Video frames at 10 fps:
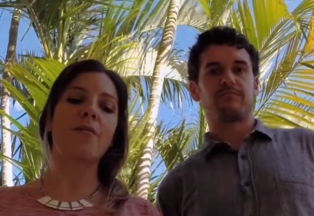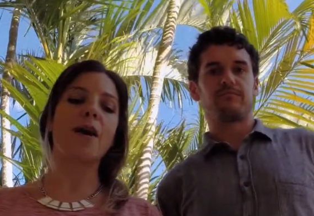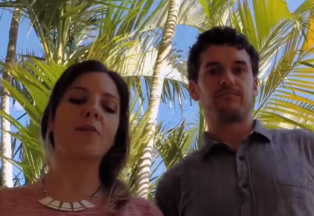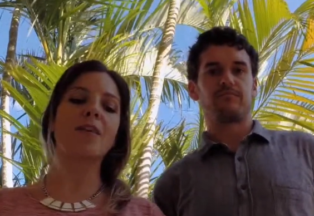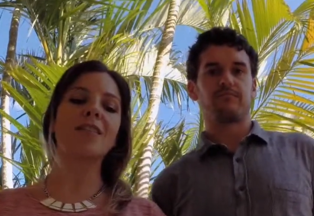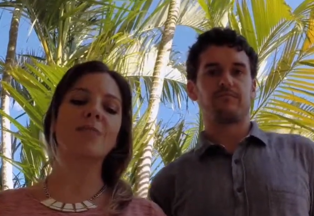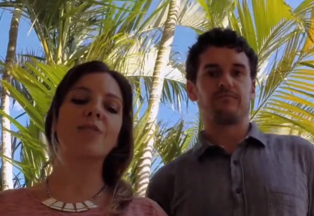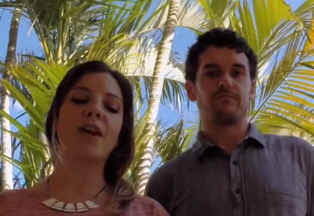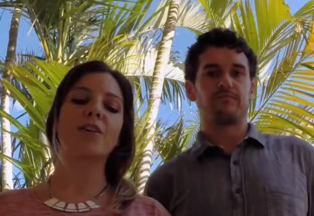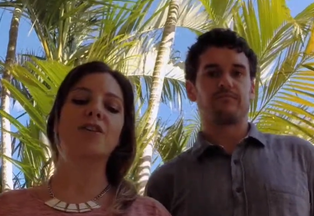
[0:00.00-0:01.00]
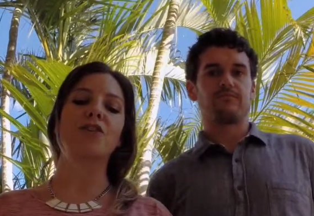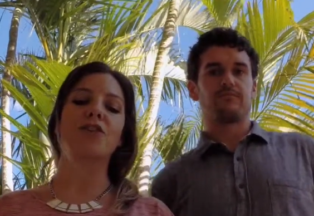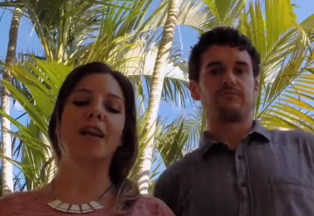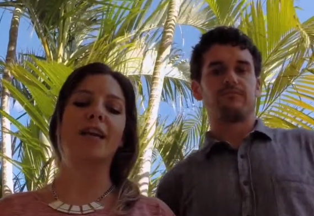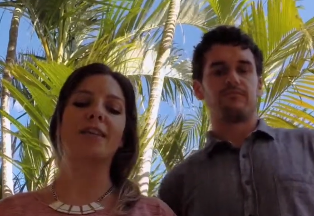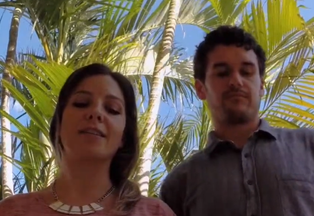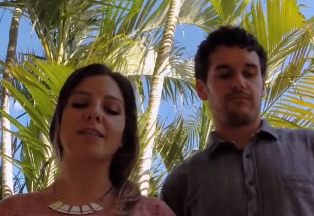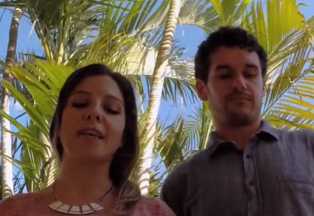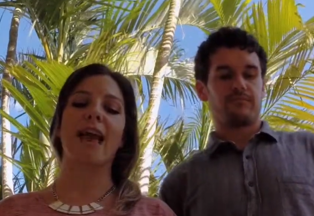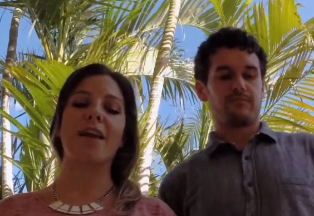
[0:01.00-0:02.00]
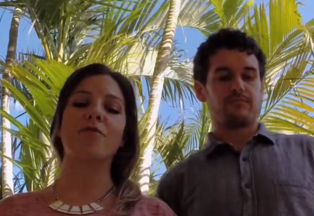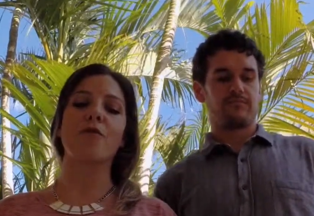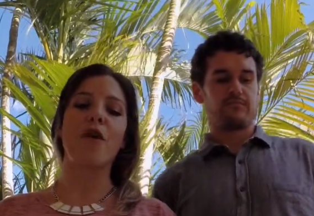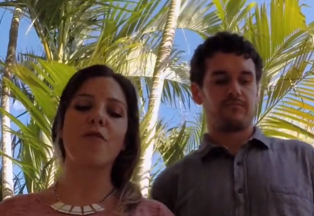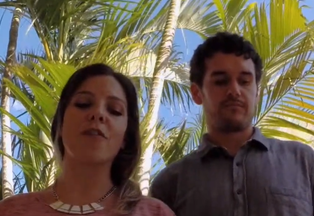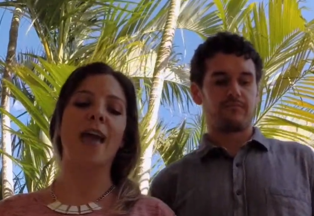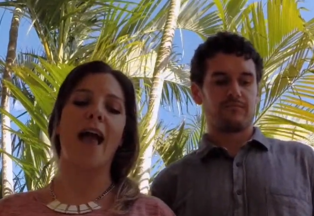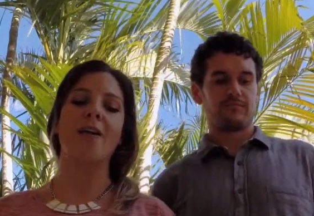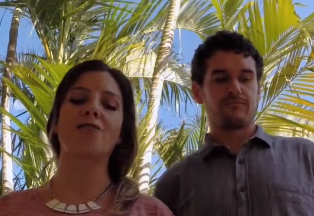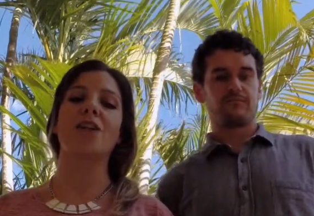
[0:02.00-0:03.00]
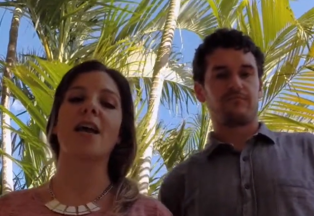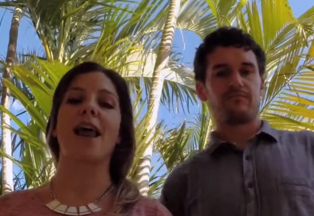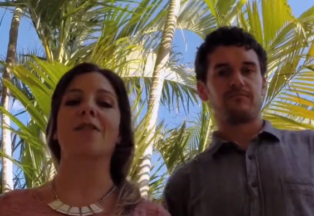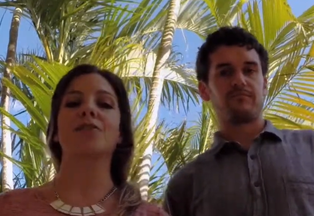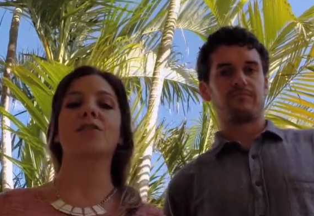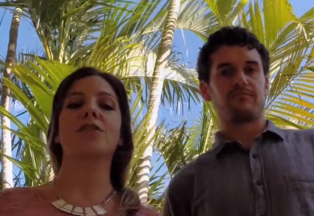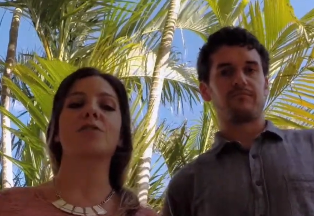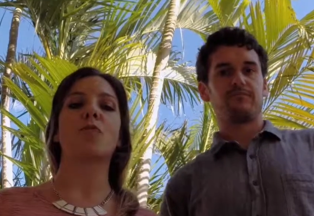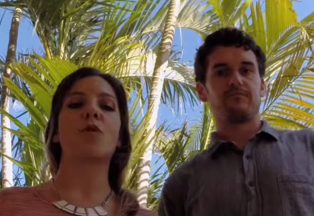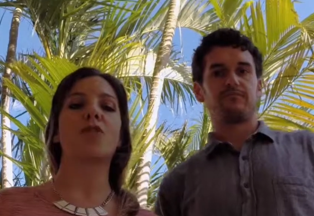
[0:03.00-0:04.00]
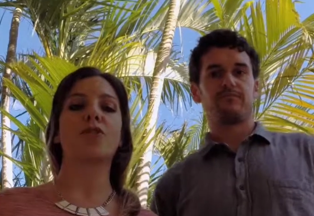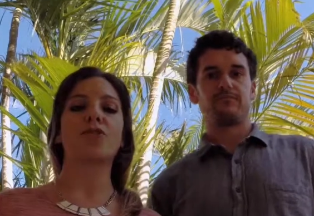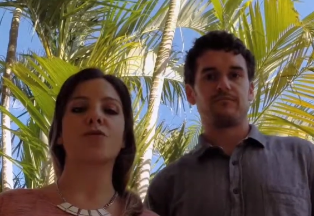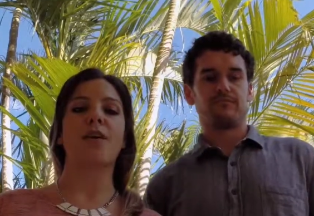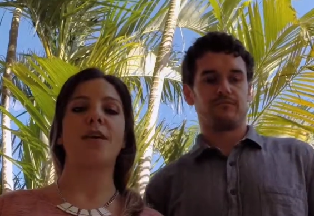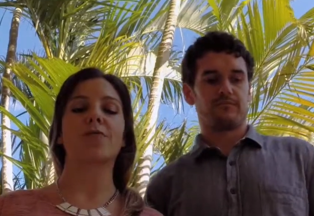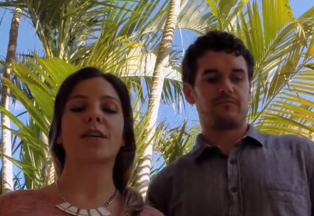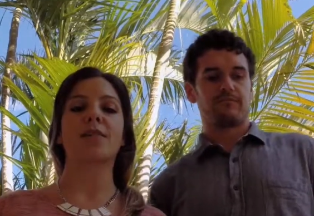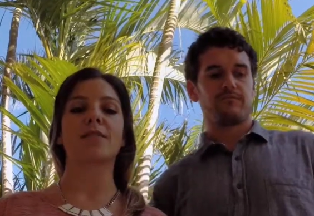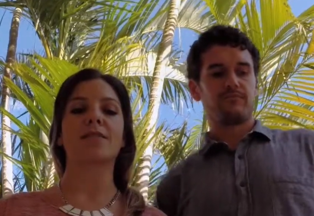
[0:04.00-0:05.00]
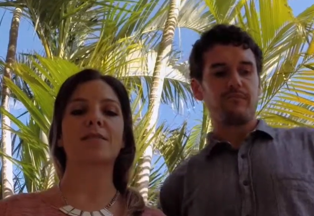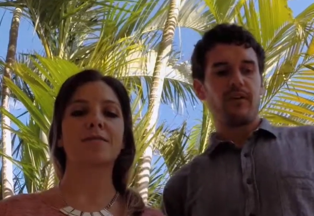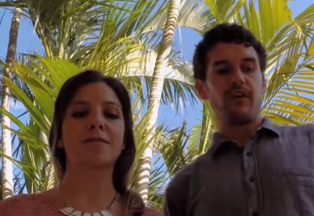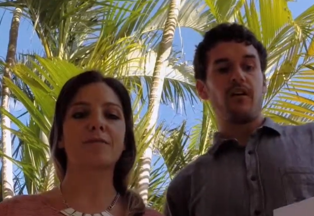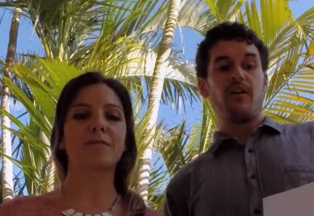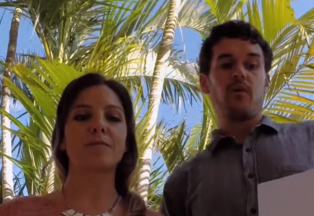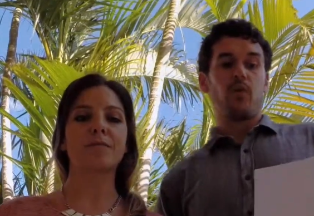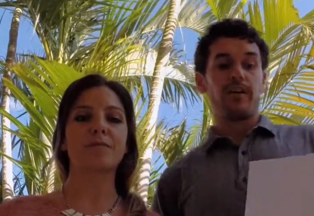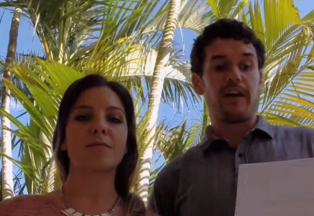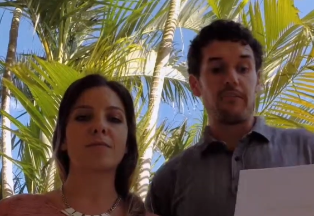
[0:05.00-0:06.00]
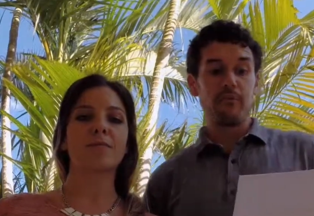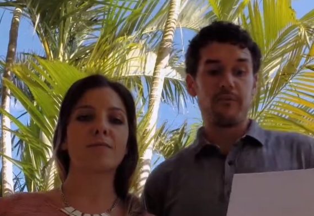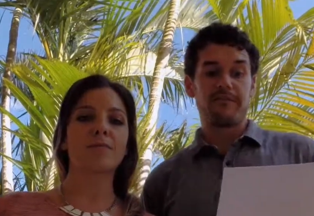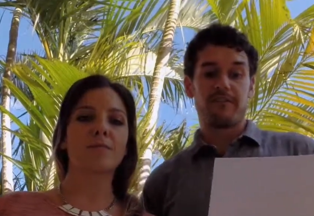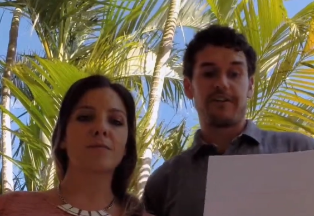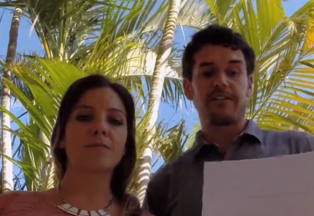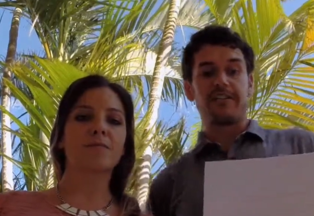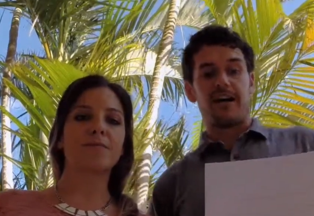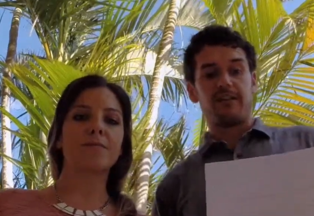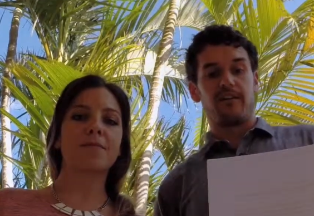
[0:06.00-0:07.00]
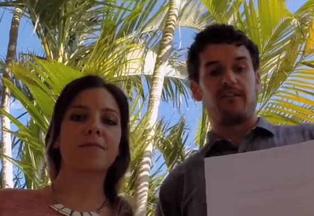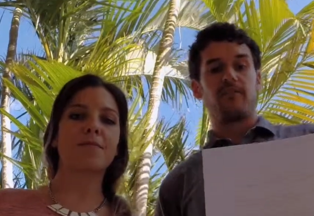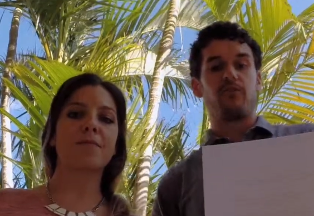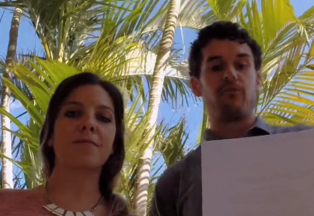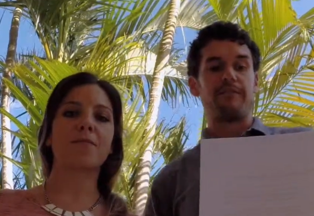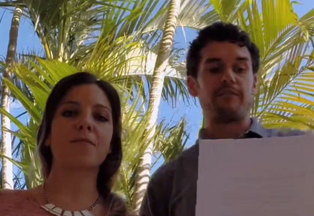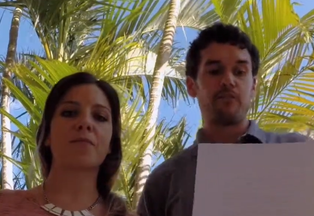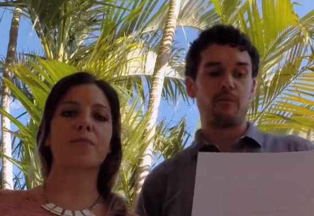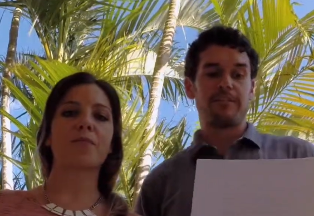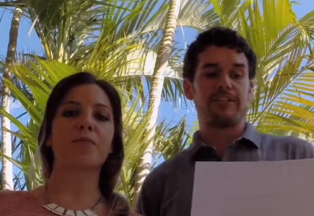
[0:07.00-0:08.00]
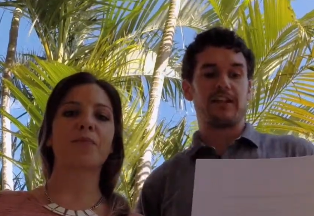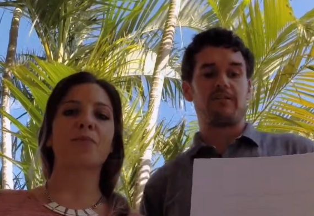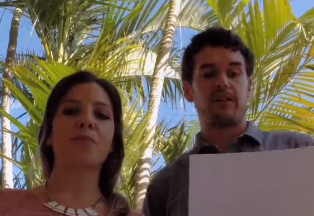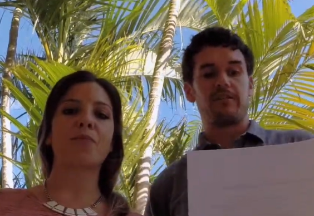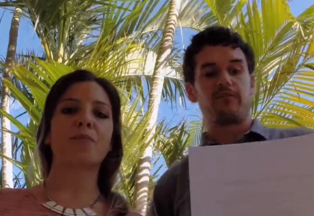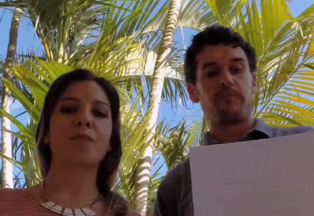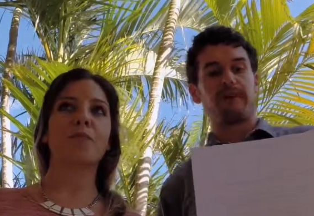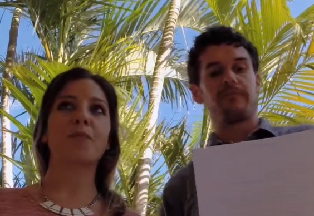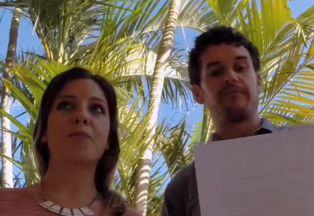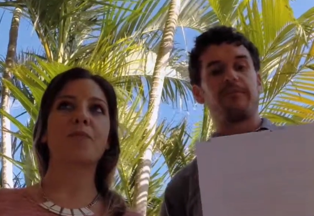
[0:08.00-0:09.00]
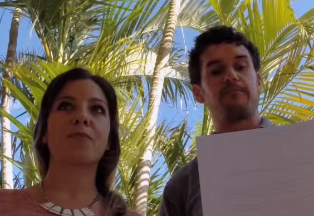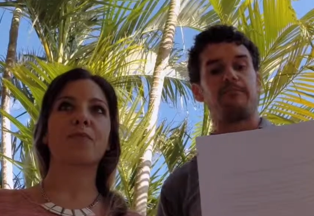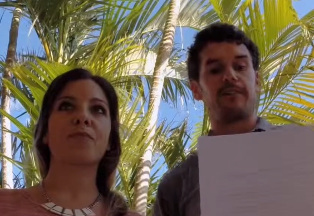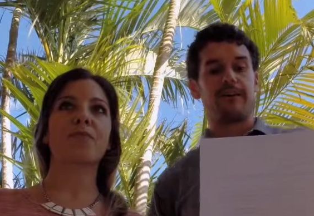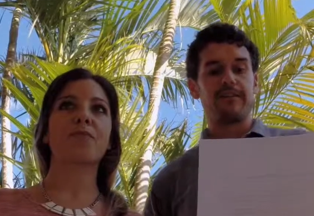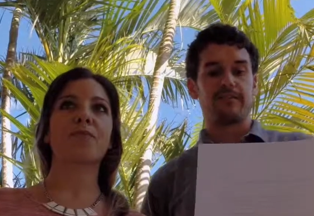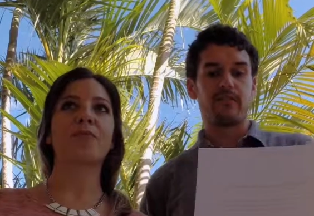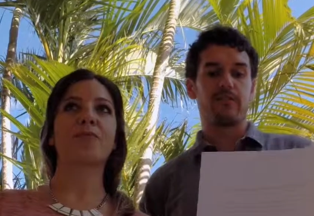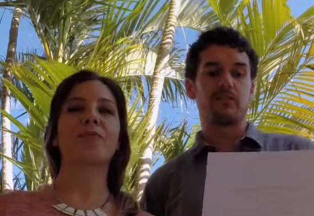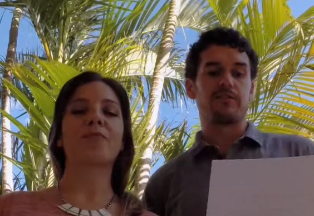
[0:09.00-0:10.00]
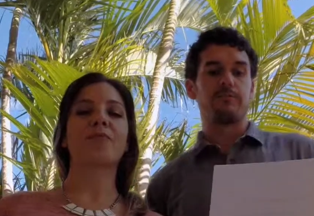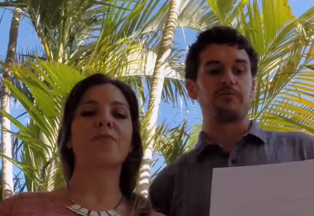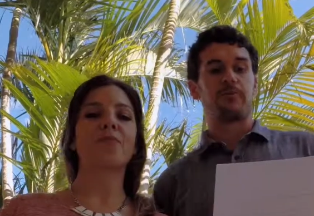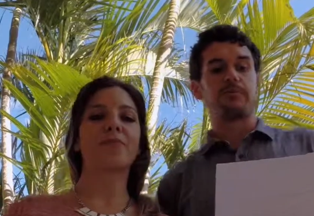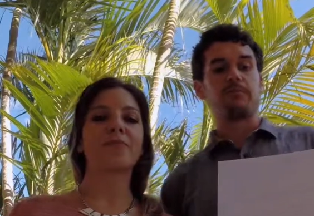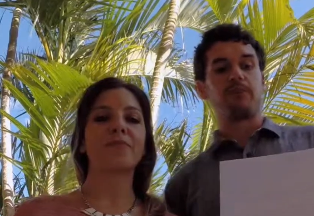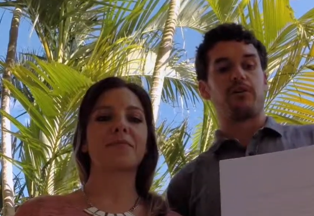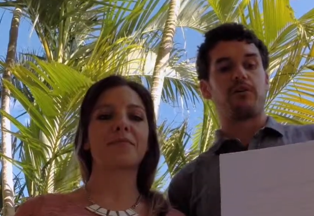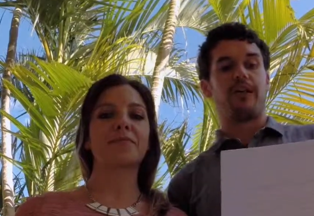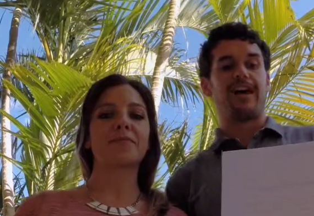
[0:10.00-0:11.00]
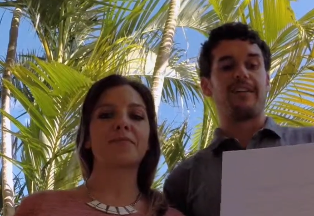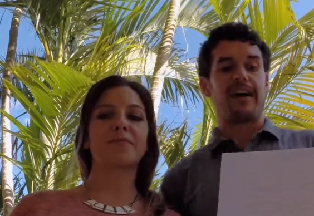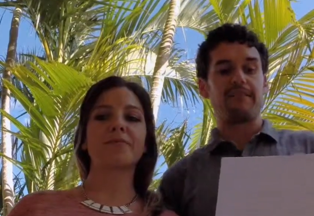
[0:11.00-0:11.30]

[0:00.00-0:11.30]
Speaker 1: and become the inspiration you need to get you off the couch and out to explore your surroundings.
Speaker 2: While the app will be free to download, revenue will be generated from activity providers through a subscription model and